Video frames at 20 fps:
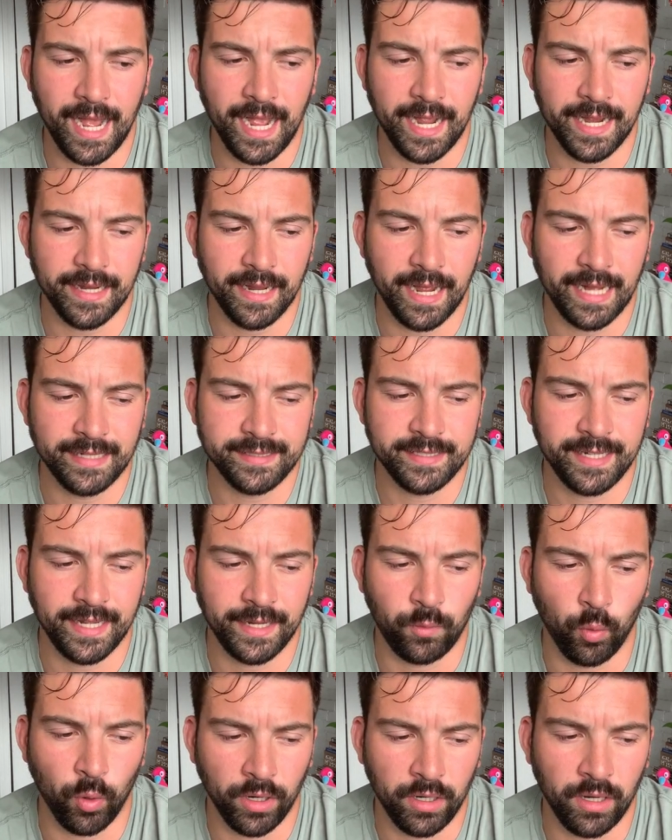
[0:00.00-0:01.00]
I had to
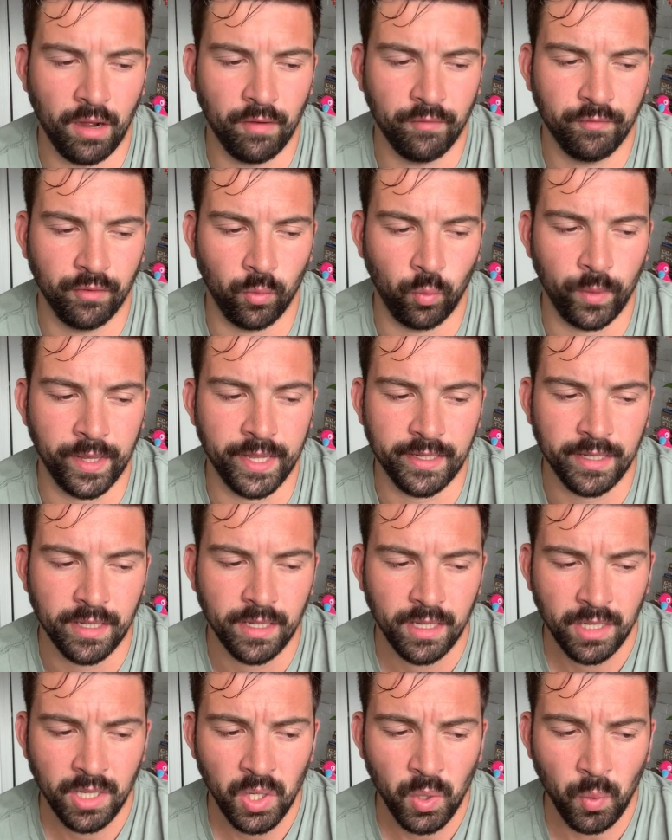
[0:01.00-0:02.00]
take work off for a week
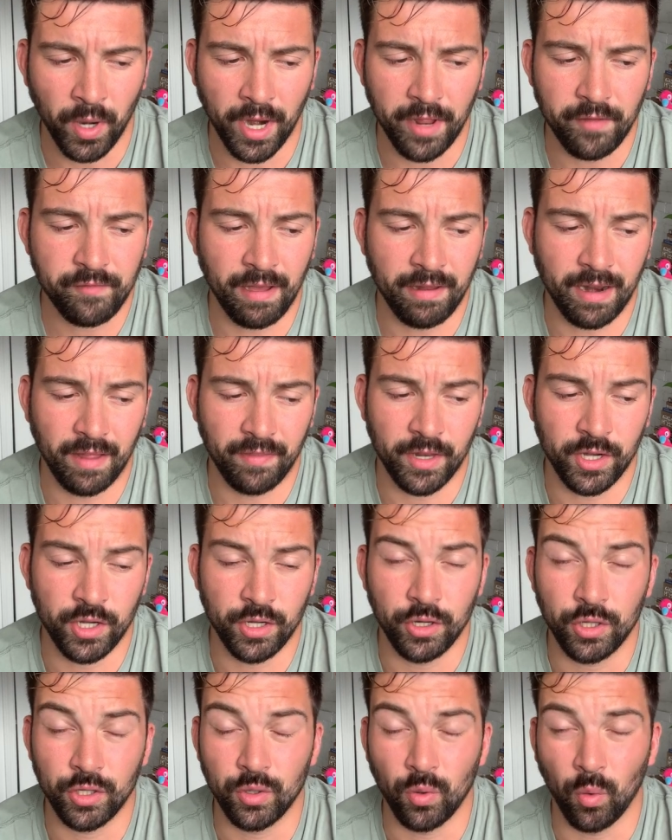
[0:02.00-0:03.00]
when I found out that
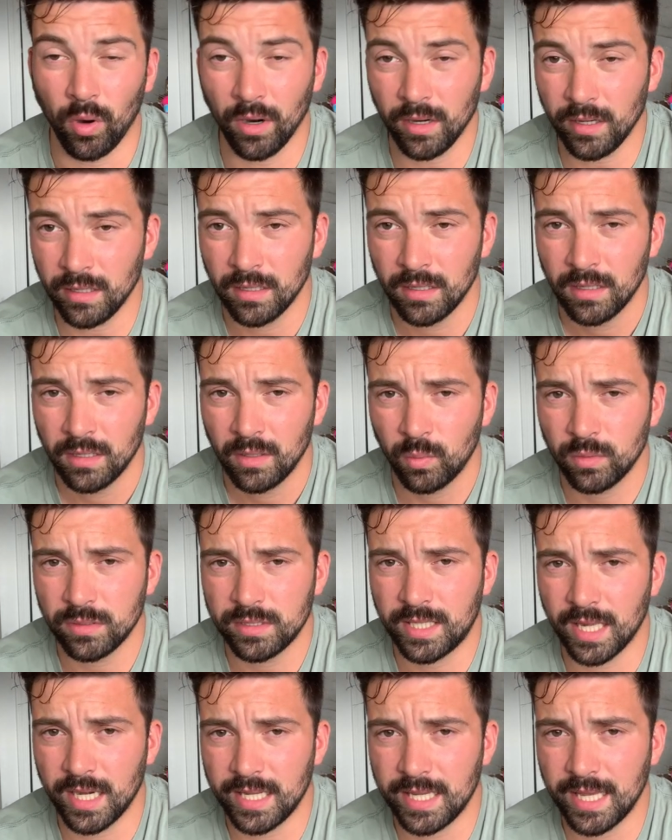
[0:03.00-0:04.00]
New York was
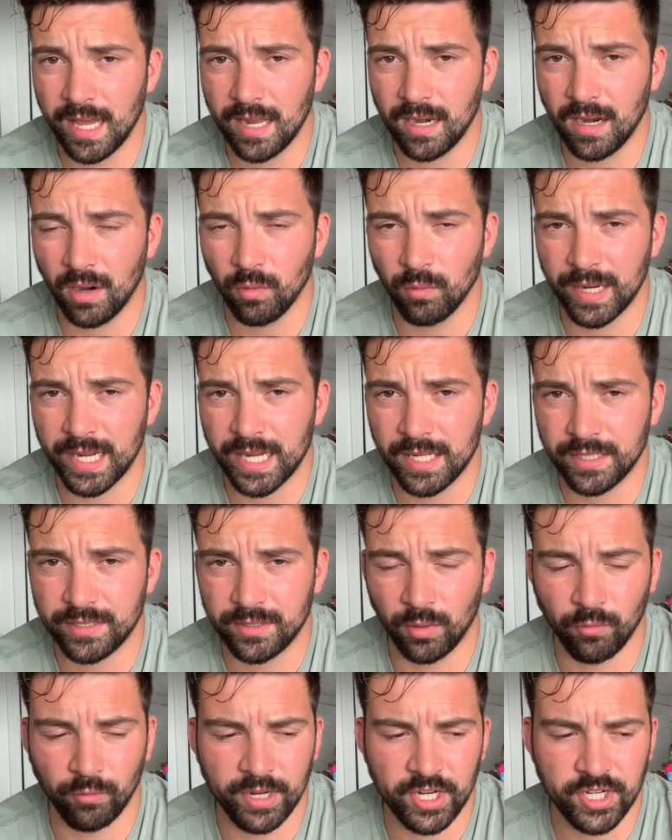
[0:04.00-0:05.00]
gonna get its
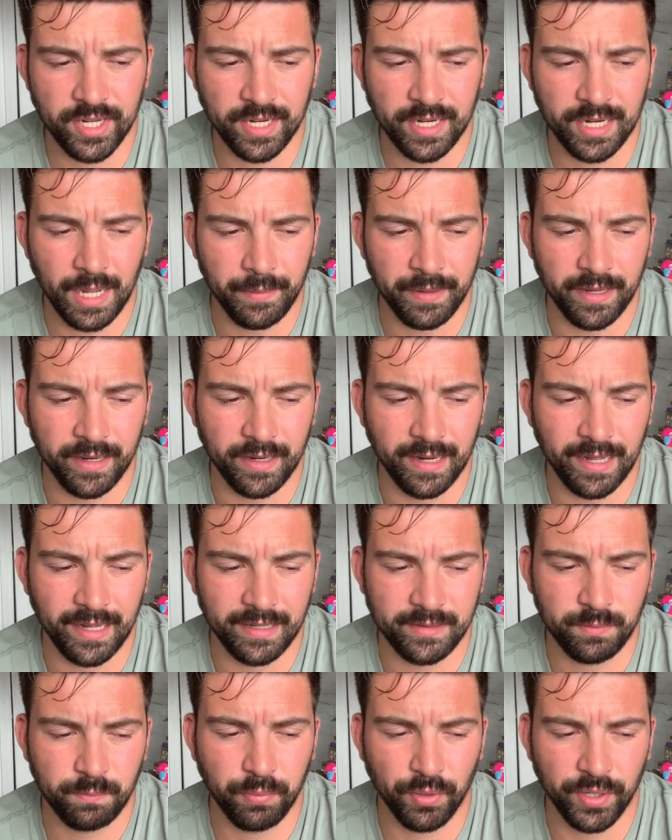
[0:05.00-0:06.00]
own region. I mean,
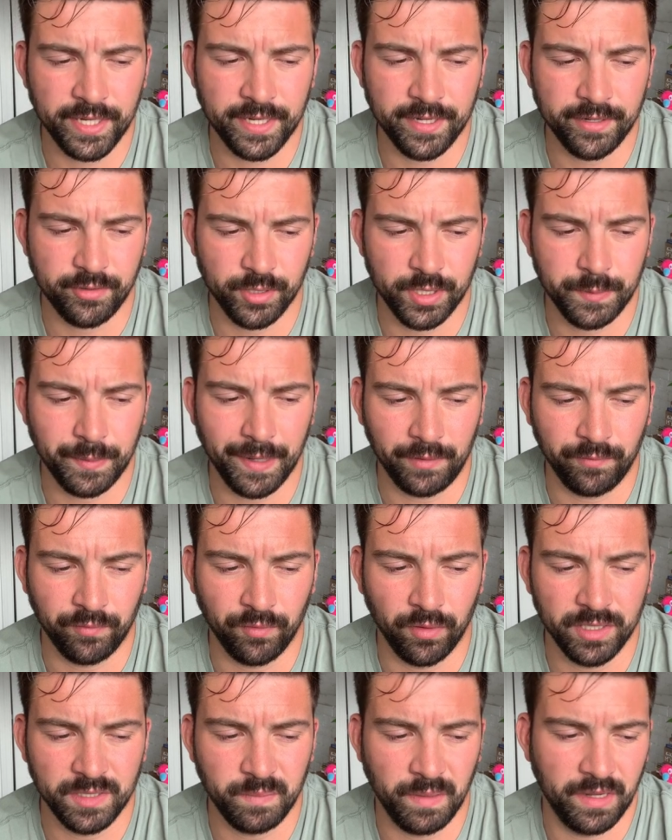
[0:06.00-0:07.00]
it's pretty
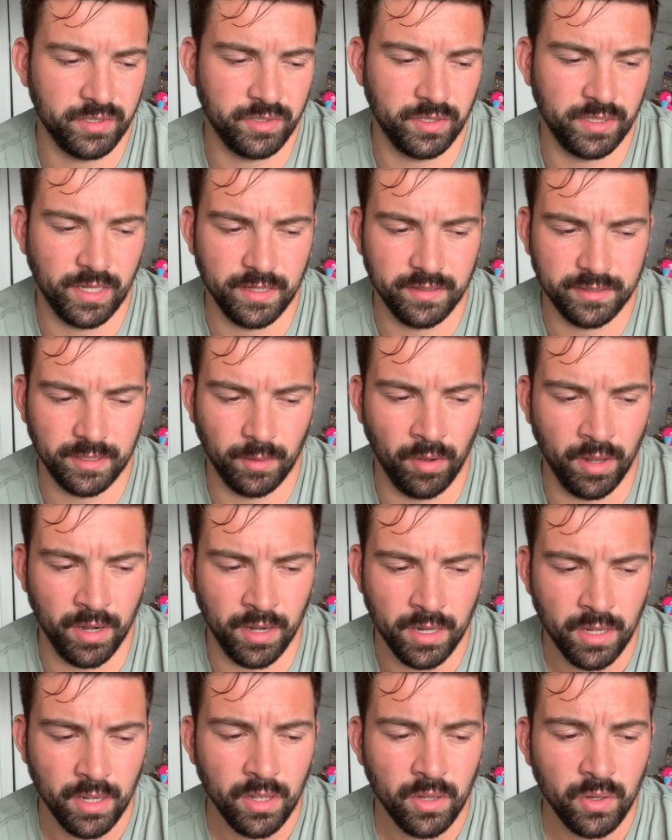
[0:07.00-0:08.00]
disrespectful, especially as someone
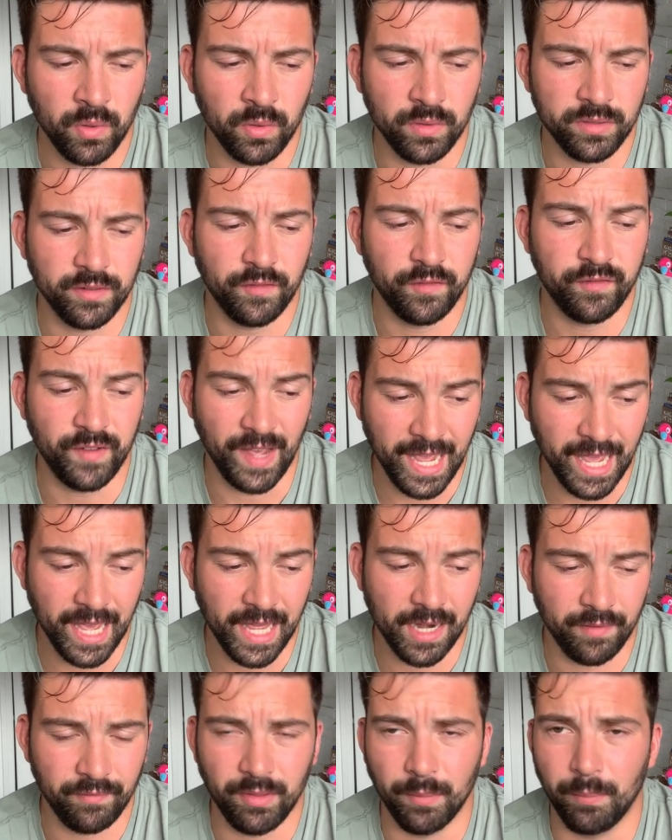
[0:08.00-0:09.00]
who is a
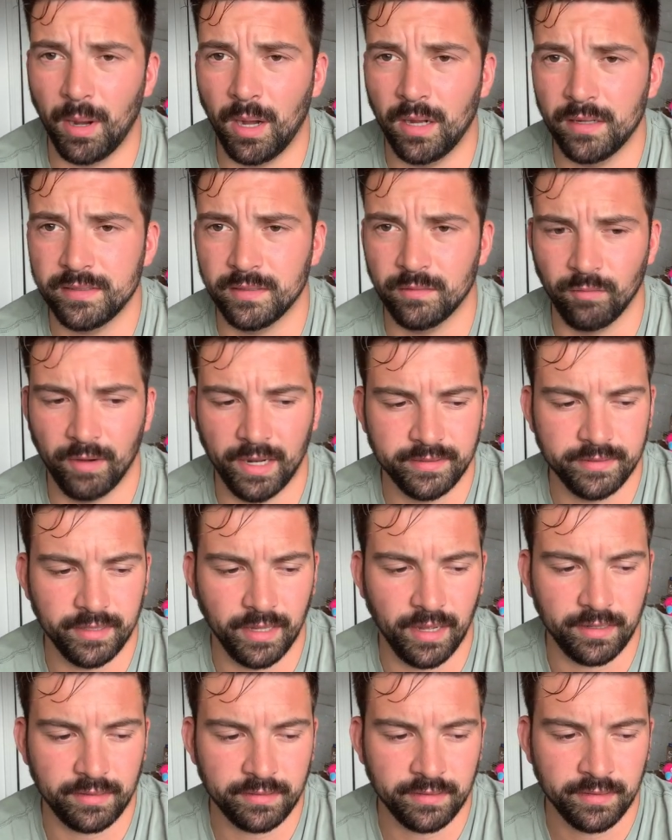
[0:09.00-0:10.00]
fan of the Boston Red
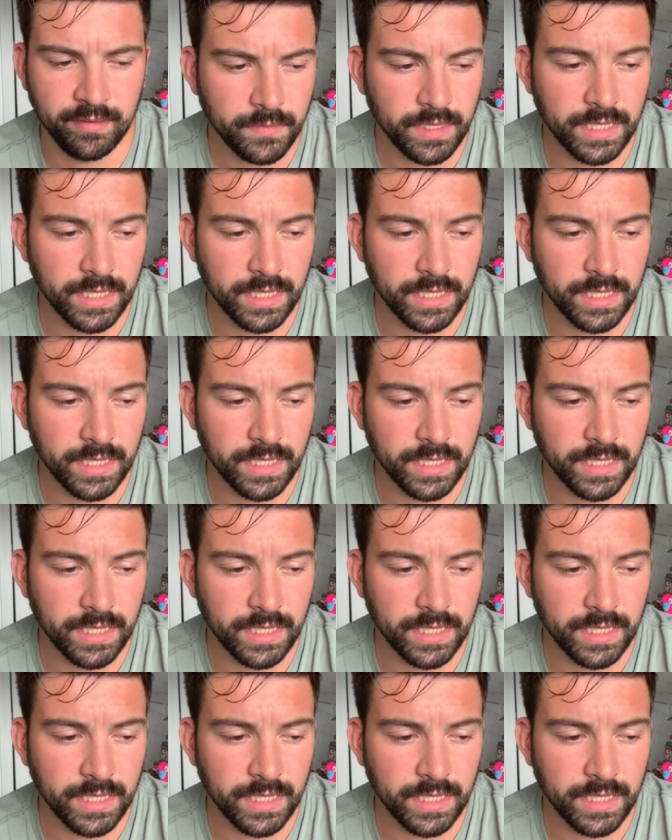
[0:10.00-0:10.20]
Sox.